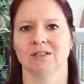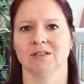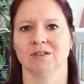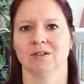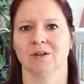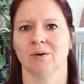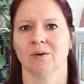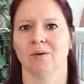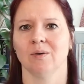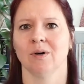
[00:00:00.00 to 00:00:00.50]

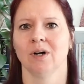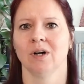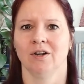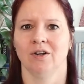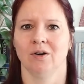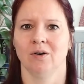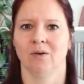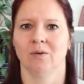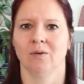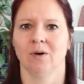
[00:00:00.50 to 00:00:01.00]
So,
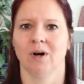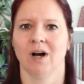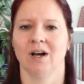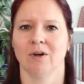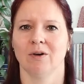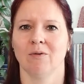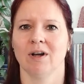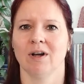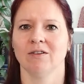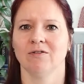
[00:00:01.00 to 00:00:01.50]

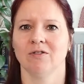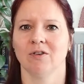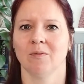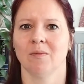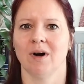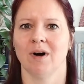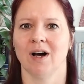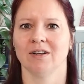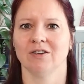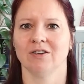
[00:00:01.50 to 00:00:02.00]
we went
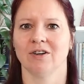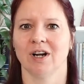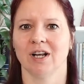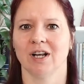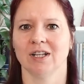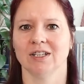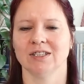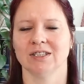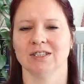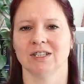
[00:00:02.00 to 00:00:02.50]
from
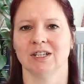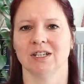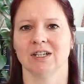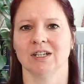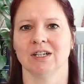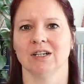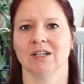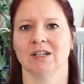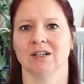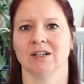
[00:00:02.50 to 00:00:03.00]

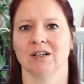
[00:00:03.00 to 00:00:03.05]
unrealistic